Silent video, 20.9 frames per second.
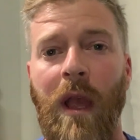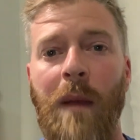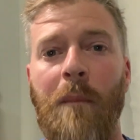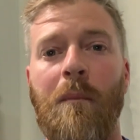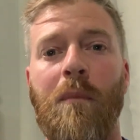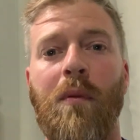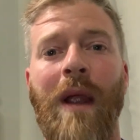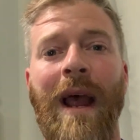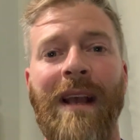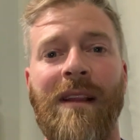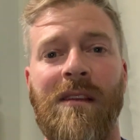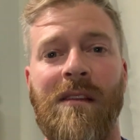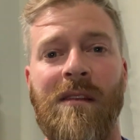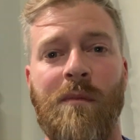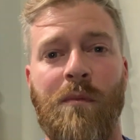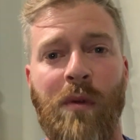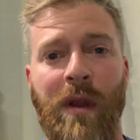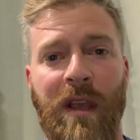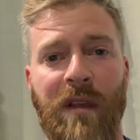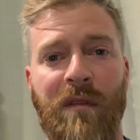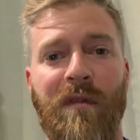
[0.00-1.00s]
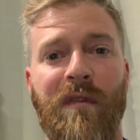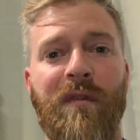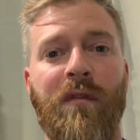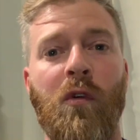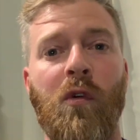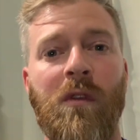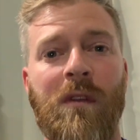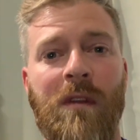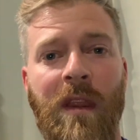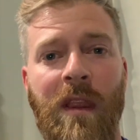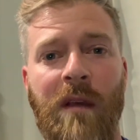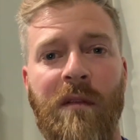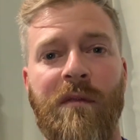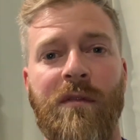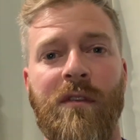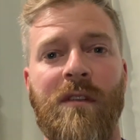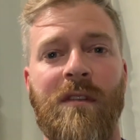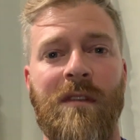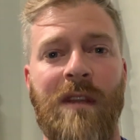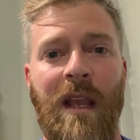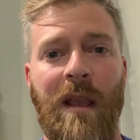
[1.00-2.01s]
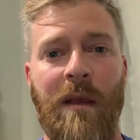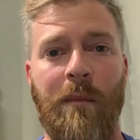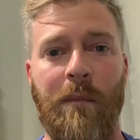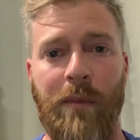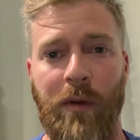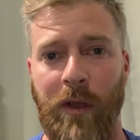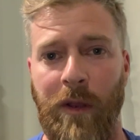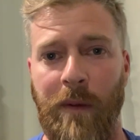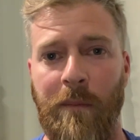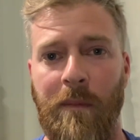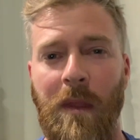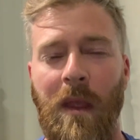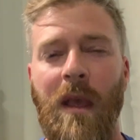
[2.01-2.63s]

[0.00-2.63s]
and practice bringing food to them for staying put.